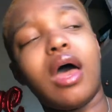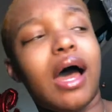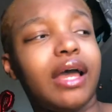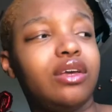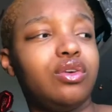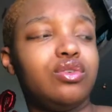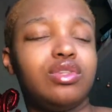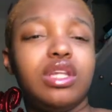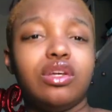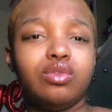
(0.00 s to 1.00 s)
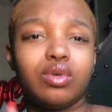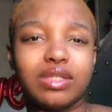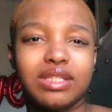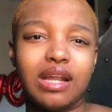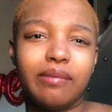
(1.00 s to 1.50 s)
I use the Adore
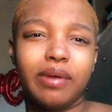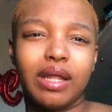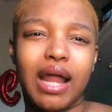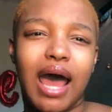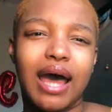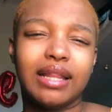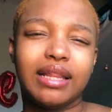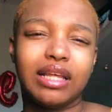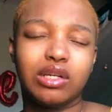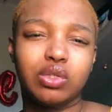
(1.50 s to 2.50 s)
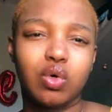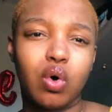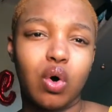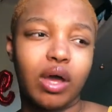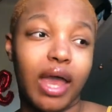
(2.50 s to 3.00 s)
cinnamon and the
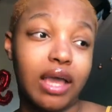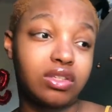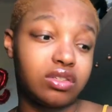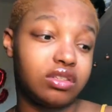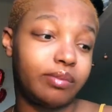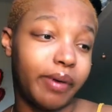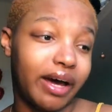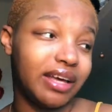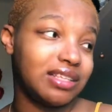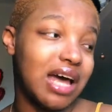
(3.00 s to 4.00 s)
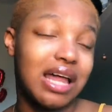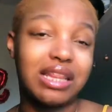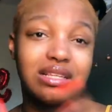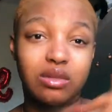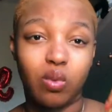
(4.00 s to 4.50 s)
Adore Cajun spice,
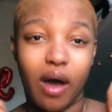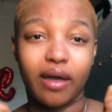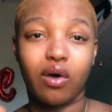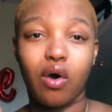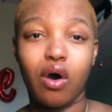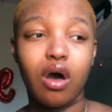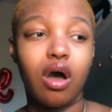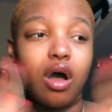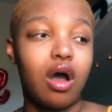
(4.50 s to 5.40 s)
and this is what I got.